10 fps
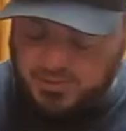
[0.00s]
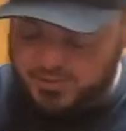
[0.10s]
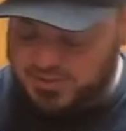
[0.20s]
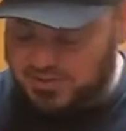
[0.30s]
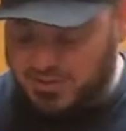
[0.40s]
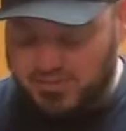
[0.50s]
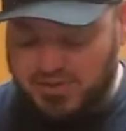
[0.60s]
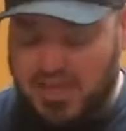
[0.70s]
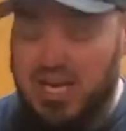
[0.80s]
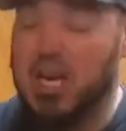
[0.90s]
This is something
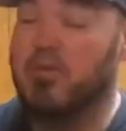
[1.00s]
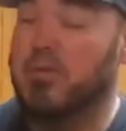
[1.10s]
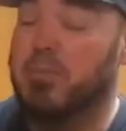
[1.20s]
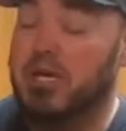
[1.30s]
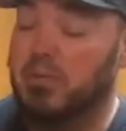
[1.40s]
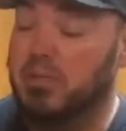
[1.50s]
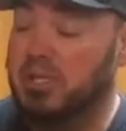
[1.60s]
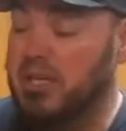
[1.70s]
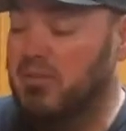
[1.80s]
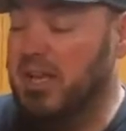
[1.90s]
that everybody will
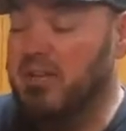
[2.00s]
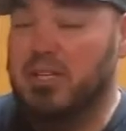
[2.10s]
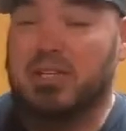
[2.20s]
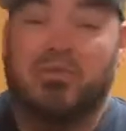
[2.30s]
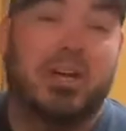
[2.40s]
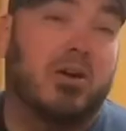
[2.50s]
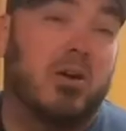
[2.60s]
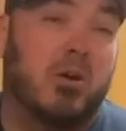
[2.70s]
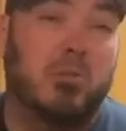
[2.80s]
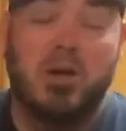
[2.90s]
love, and you get to find a
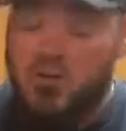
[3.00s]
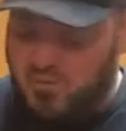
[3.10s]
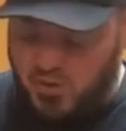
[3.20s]
home for